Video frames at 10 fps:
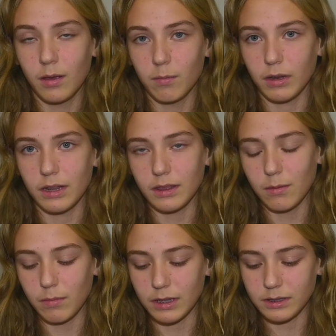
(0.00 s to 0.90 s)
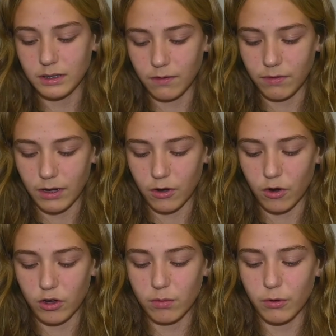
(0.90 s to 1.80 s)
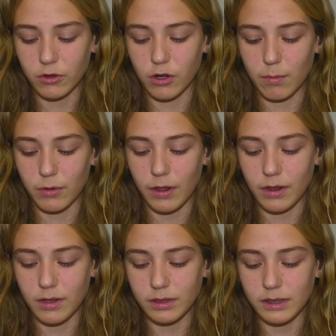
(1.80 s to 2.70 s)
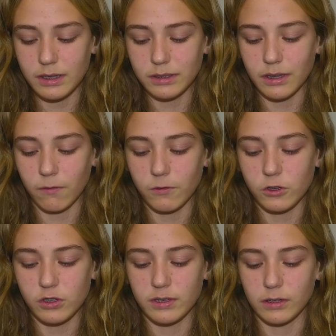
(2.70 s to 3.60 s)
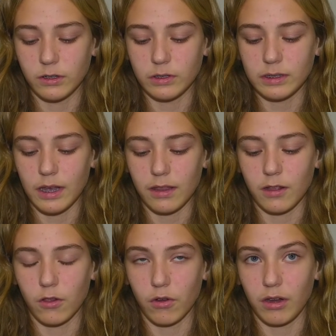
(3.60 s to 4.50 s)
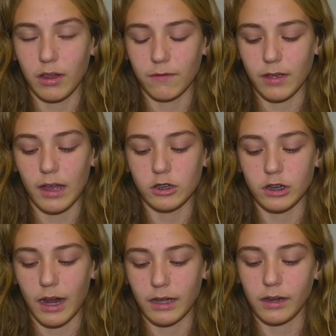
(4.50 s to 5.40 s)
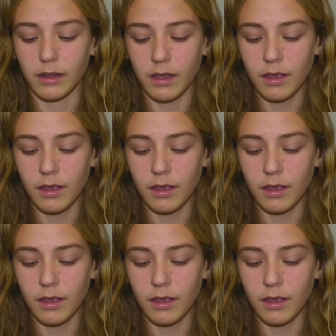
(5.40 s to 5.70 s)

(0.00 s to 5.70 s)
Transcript: But in the midst of their horrible grumbling, these selfish sinners saw the glory of God shining.